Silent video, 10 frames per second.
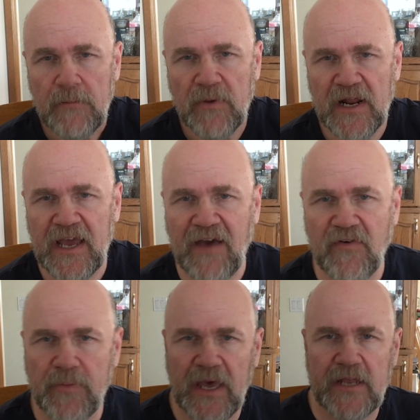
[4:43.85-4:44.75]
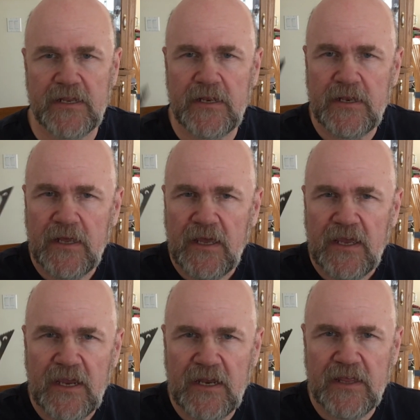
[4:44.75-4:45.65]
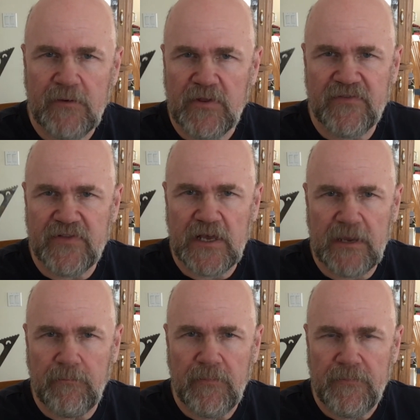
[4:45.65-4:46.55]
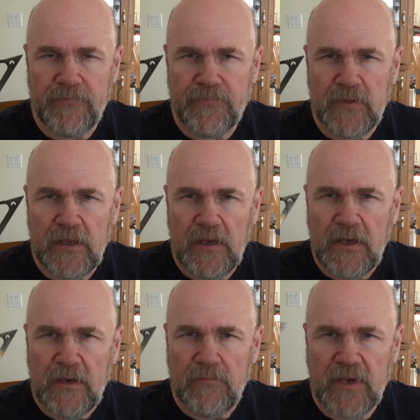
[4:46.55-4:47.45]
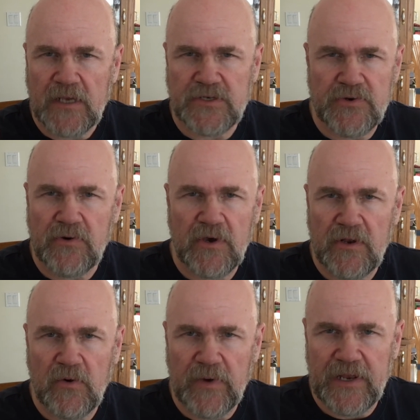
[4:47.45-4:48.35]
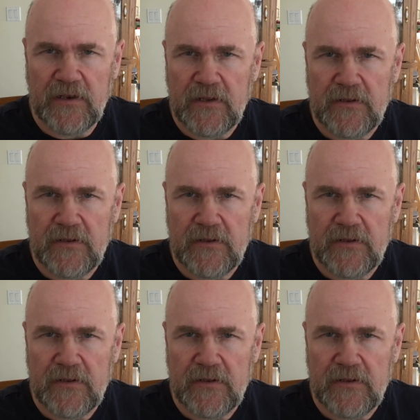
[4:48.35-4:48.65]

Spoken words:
but I have abandoned anything with a flame because they're no good in the wind.